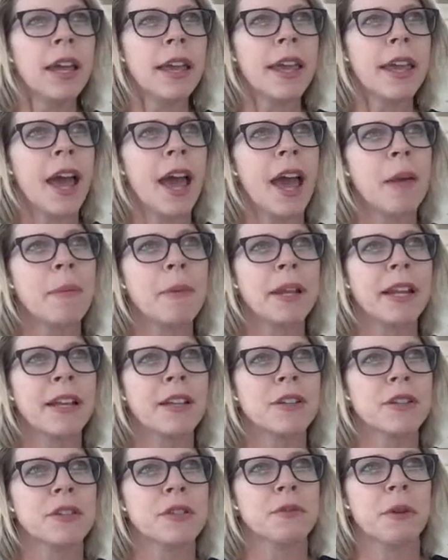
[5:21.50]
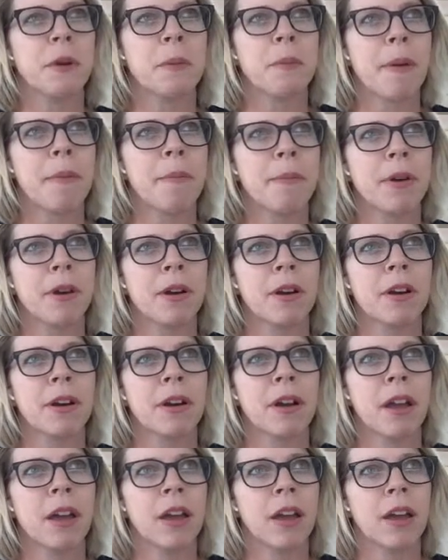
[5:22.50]
Yeah, I mean, I just
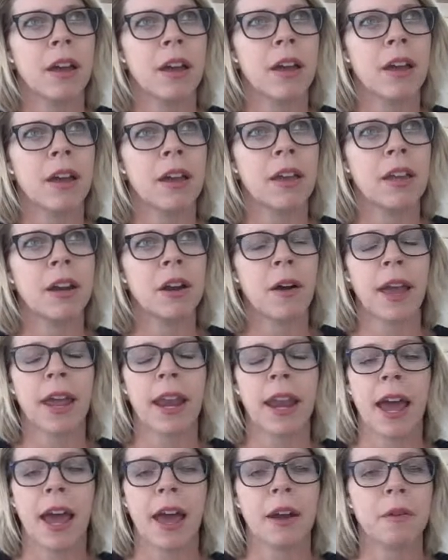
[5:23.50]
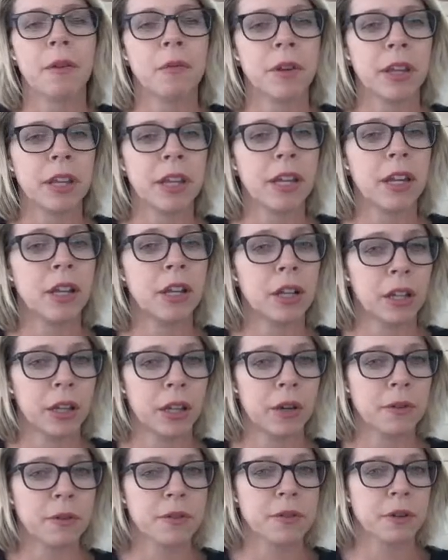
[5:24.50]
remember, I had a really
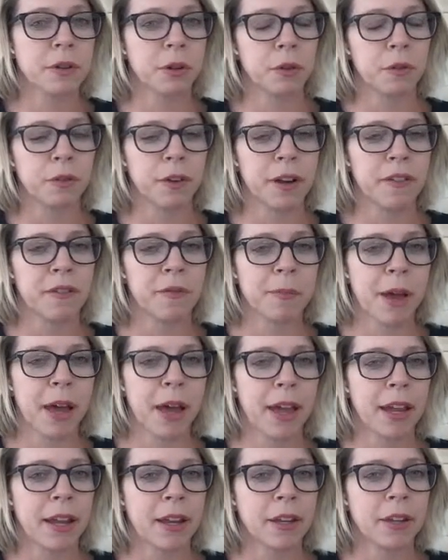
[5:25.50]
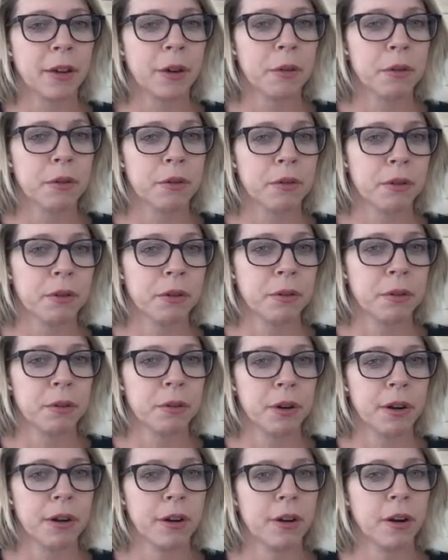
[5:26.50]
close girlfriend of mine go
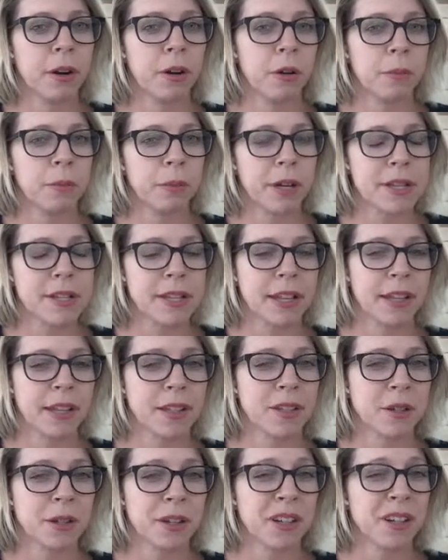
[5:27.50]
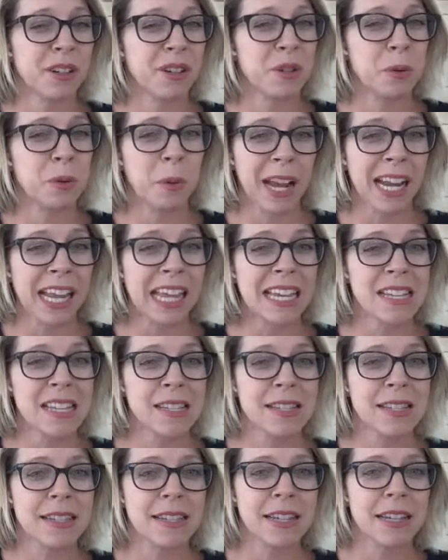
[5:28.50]
through her own breast cancer in her
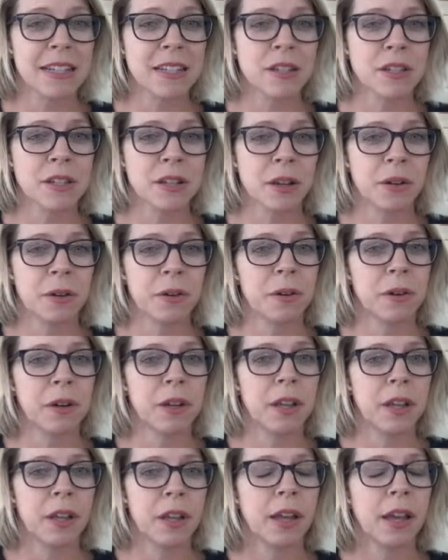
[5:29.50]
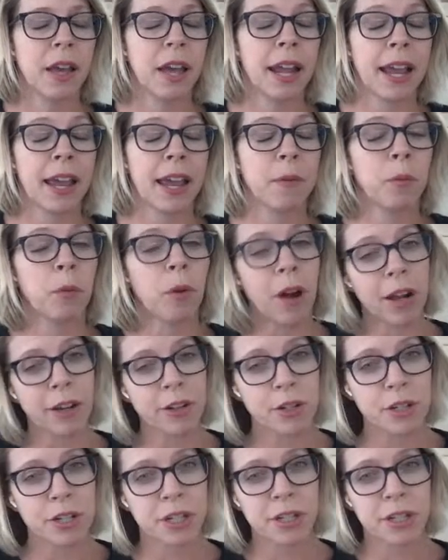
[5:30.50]
20s. And so, and I'd
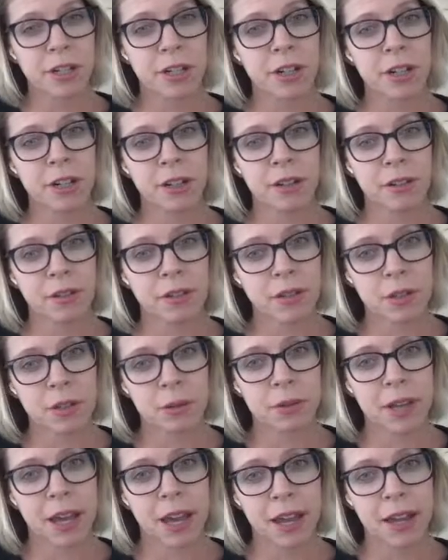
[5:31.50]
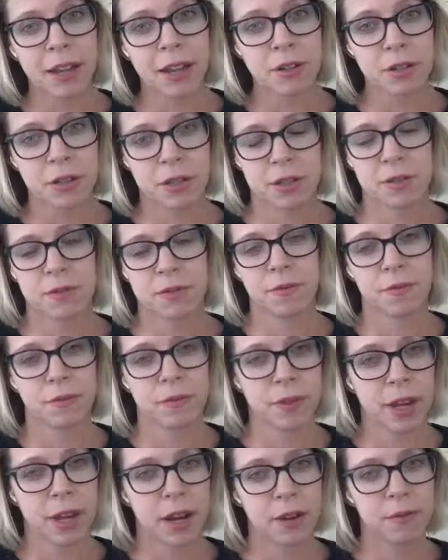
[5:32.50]
watched her do that just
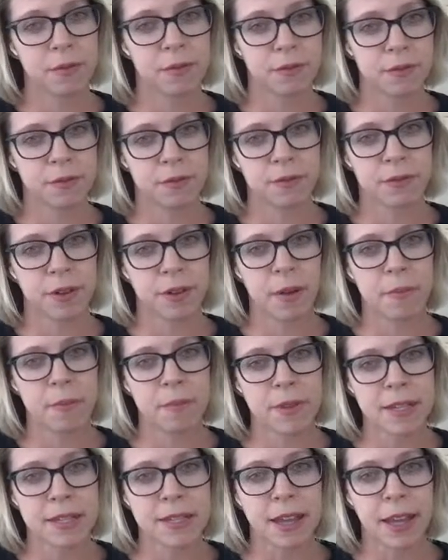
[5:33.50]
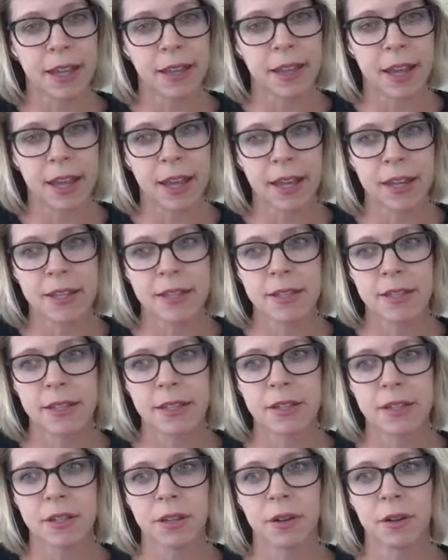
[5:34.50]
kind of from the sidelines.
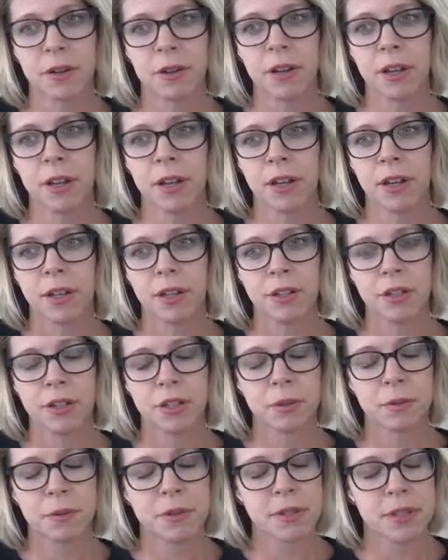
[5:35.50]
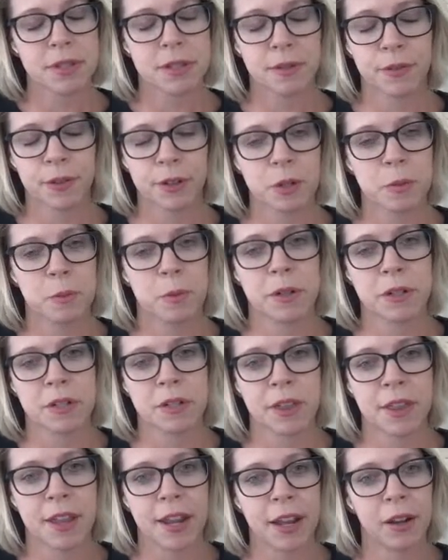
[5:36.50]
And so she was the first
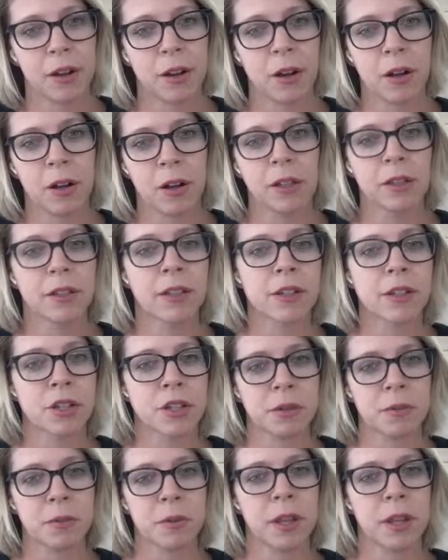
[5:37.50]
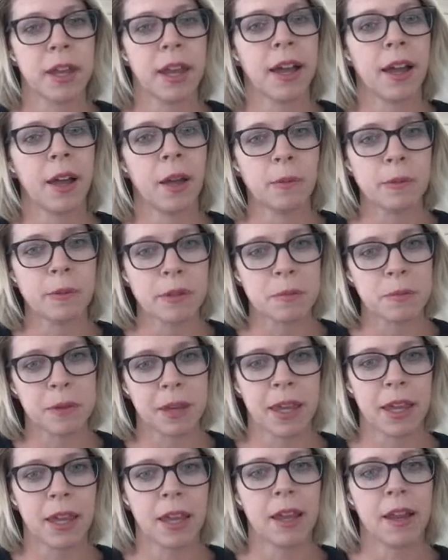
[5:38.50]
person that I called, and she really helped
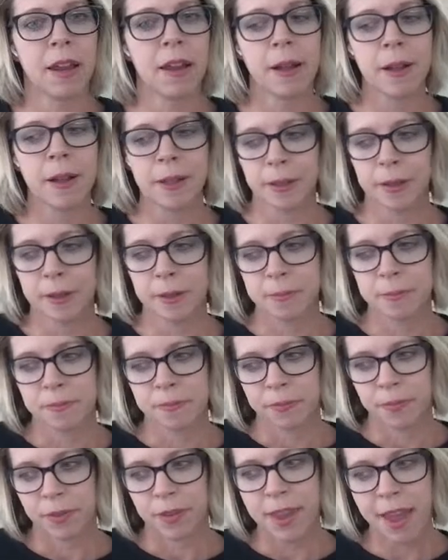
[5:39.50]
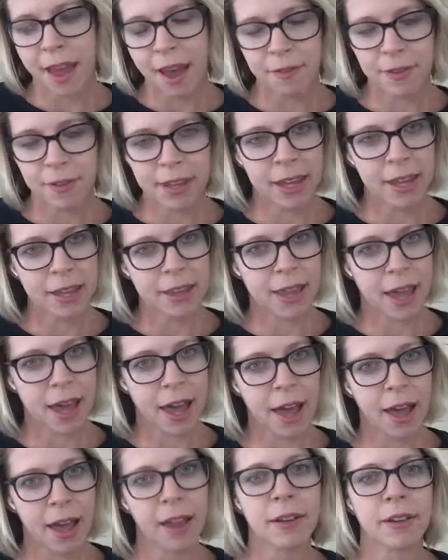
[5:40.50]
me navigate
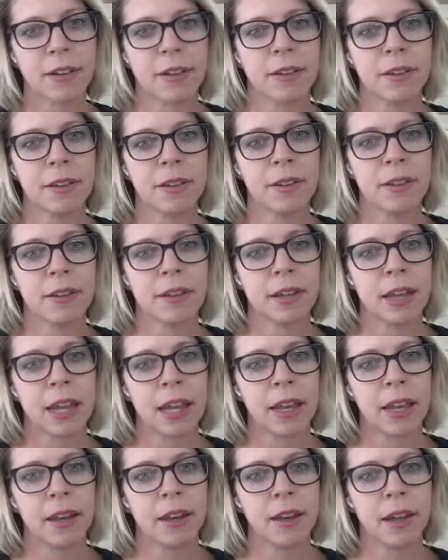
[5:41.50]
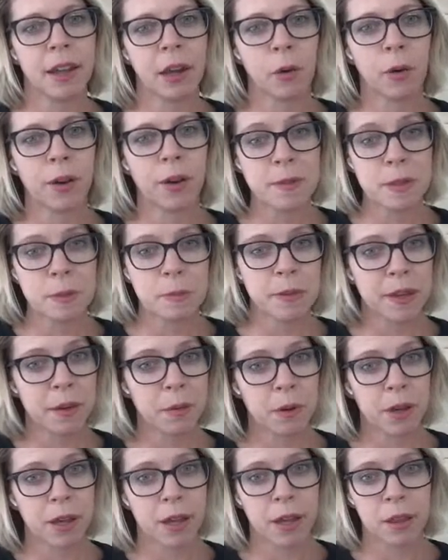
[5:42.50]
that and equipped me
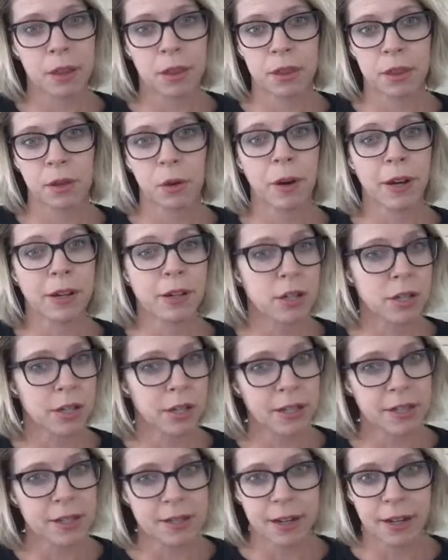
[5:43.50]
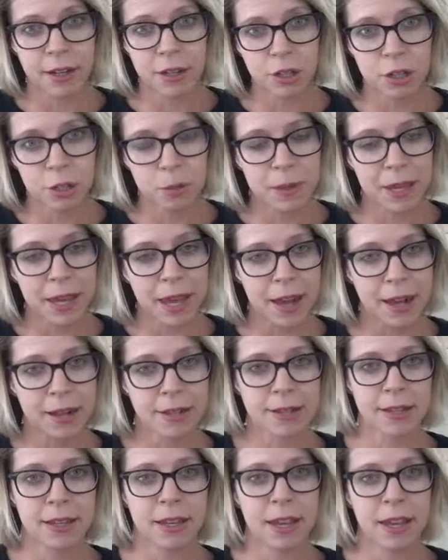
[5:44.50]
with the questions that I should be
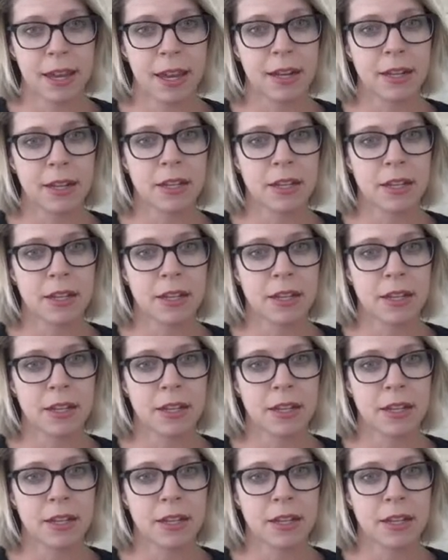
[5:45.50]
asking.